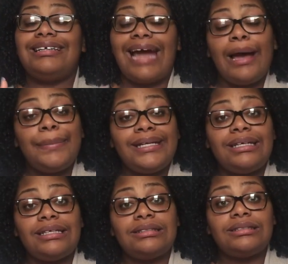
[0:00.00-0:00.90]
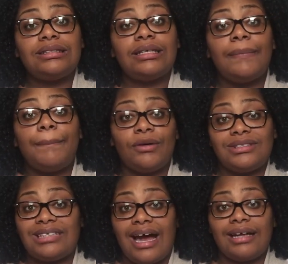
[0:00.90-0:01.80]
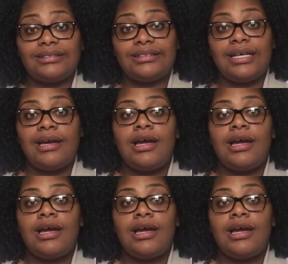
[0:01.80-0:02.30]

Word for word: diabetes, both sides.